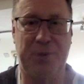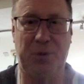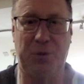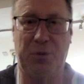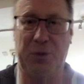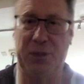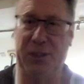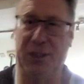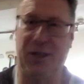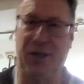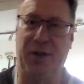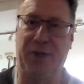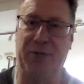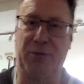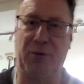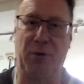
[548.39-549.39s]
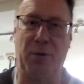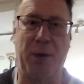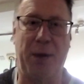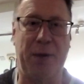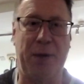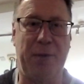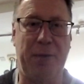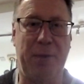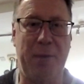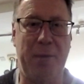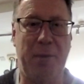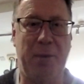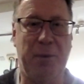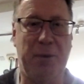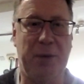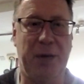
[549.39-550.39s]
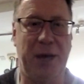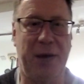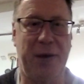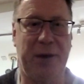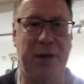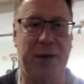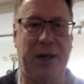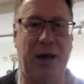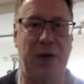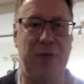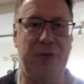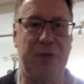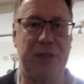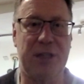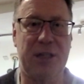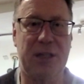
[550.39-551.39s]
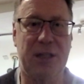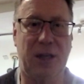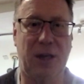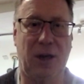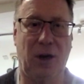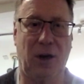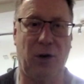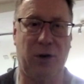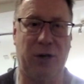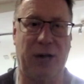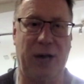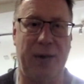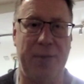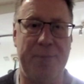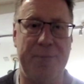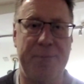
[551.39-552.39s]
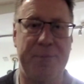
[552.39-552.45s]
which you have to roll back and remember we're now in COVID and lockdown,